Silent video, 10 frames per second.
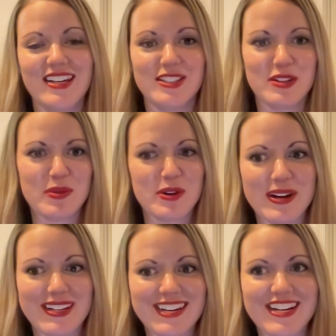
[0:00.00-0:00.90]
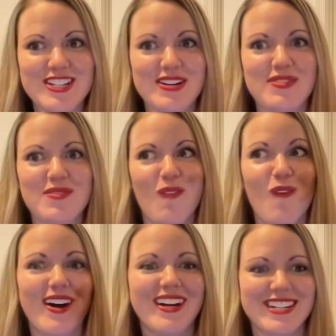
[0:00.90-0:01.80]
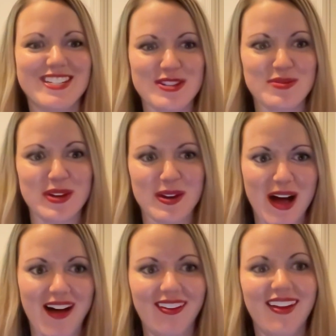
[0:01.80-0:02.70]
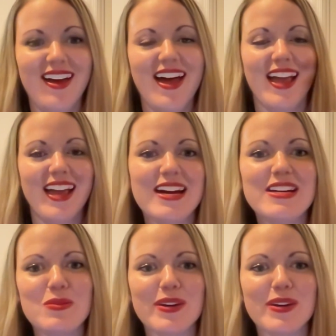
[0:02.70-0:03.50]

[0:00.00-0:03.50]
to your point about intention, what it is you're doing well and yeah.